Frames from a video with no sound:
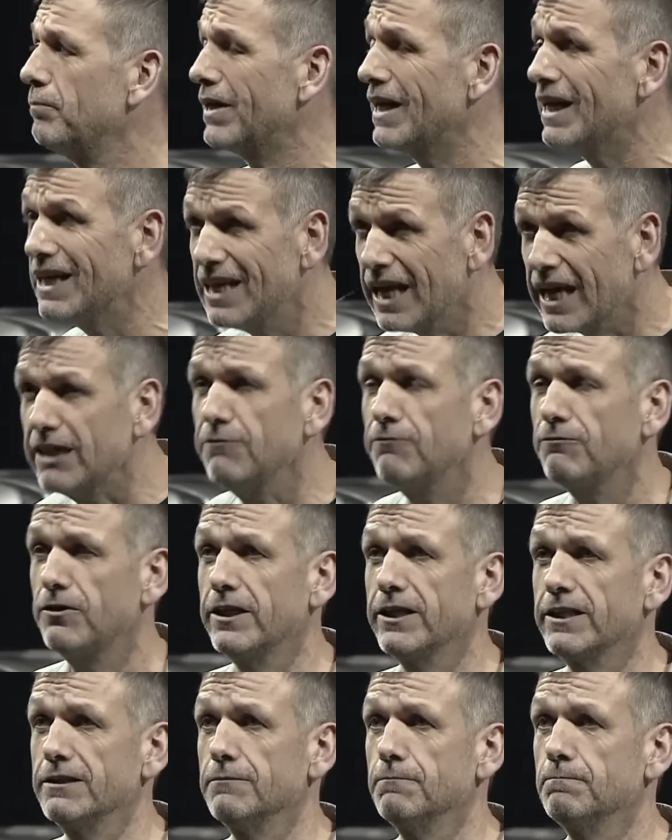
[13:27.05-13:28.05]
but a
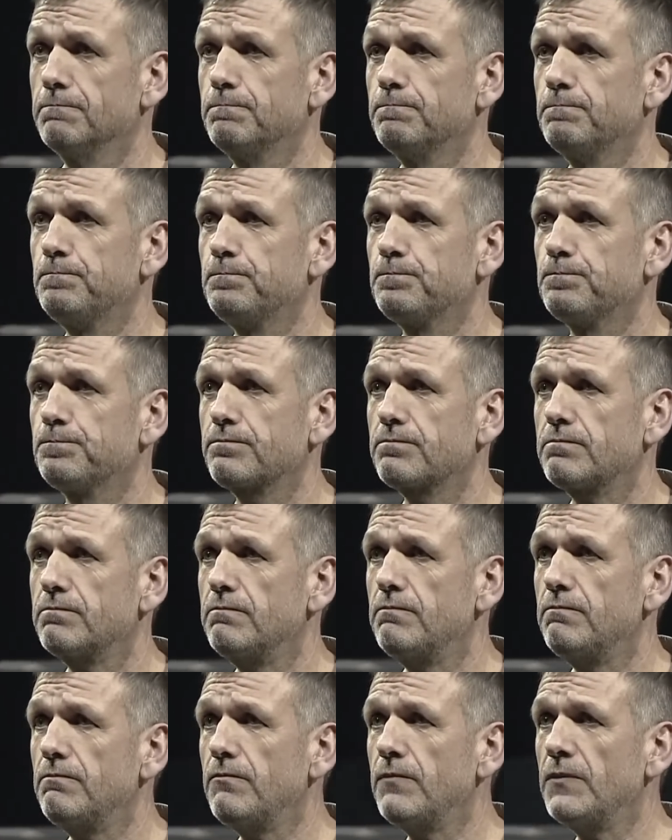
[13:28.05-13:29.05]
lifeline.
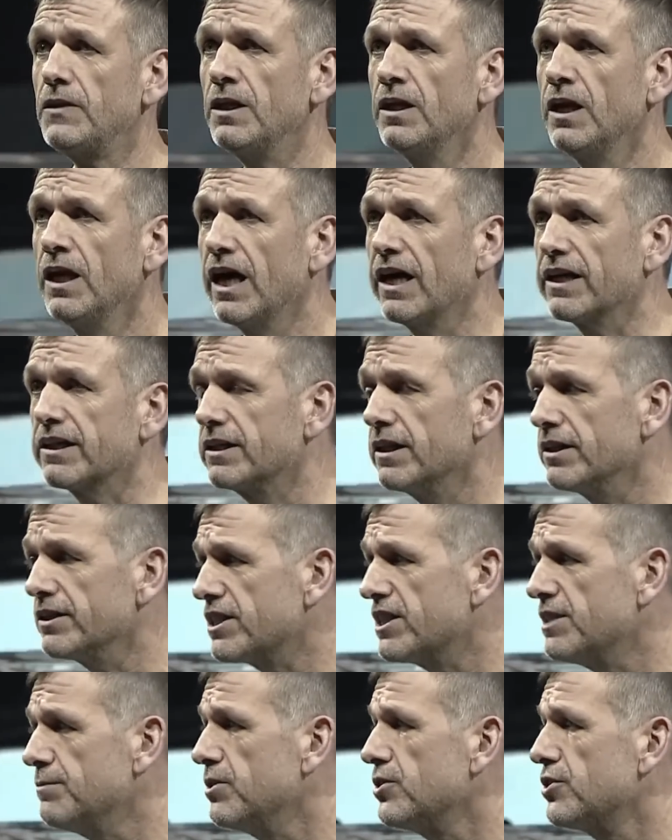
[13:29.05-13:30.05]
Our
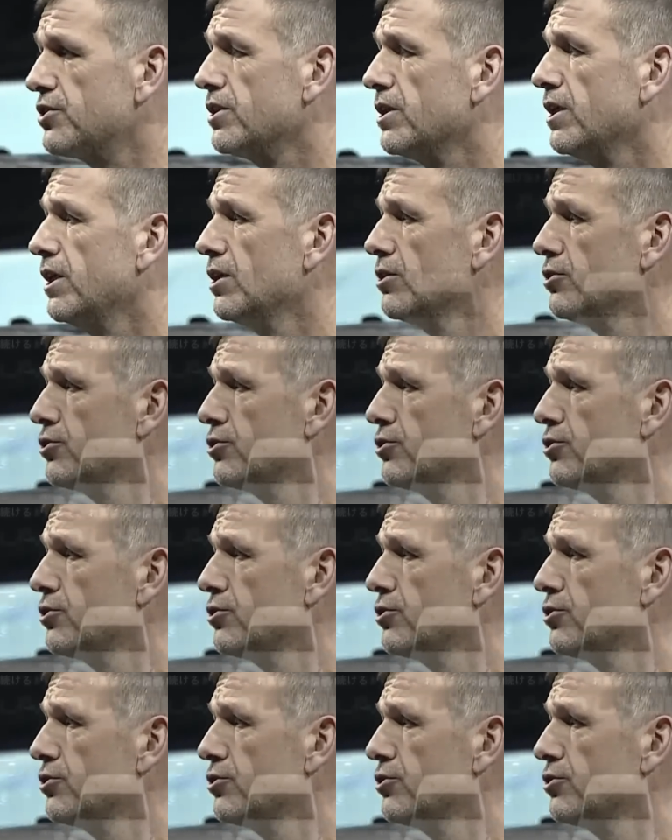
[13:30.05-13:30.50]
customers